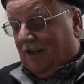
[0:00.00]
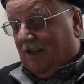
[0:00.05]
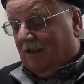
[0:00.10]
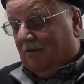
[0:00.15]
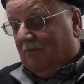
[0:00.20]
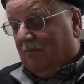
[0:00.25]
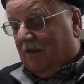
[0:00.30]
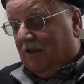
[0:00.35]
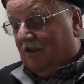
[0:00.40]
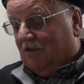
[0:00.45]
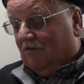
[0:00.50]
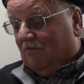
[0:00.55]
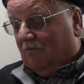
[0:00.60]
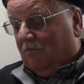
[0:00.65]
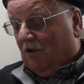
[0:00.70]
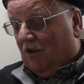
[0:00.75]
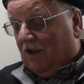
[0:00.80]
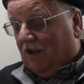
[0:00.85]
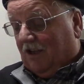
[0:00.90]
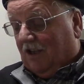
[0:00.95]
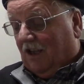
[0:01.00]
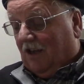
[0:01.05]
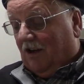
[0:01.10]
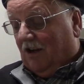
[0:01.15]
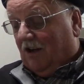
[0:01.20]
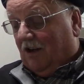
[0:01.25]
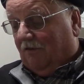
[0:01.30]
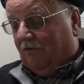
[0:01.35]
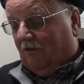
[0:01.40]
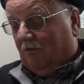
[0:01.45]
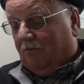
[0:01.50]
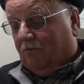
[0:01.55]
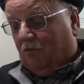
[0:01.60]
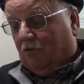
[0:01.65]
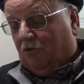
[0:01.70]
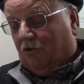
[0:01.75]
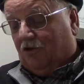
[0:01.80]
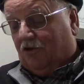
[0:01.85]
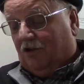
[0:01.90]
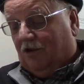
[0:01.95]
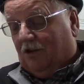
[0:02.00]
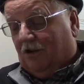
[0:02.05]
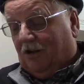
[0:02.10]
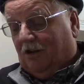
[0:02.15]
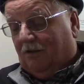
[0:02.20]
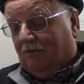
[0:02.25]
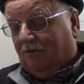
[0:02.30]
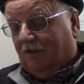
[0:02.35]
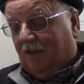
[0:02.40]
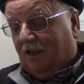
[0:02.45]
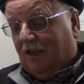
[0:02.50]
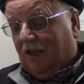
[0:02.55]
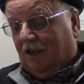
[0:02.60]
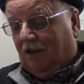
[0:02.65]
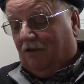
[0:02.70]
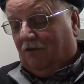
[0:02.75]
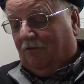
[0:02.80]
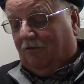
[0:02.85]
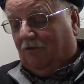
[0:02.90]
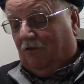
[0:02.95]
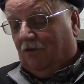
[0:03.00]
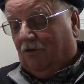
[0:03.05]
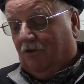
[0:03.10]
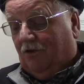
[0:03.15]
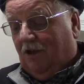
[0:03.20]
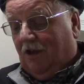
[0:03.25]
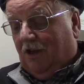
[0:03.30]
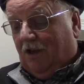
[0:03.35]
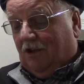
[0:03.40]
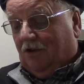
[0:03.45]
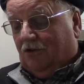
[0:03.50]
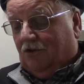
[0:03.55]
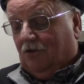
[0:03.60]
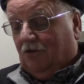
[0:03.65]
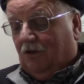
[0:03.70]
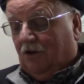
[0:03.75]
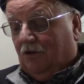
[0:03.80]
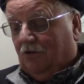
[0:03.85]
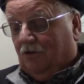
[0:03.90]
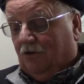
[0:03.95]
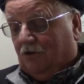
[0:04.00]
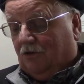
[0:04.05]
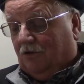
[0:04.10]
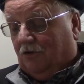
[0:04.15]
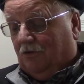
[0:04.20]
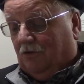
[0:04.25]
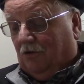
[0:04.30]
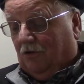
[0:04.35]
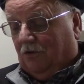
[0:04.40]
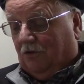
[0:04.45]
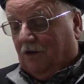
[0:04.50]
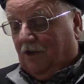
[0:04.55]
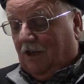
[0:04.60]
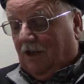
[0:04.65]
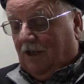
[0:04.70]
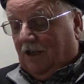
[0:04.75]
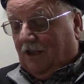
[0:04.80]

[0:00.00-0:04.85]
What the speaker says: a means of blocking off a portion of the airflow to the oil cooler.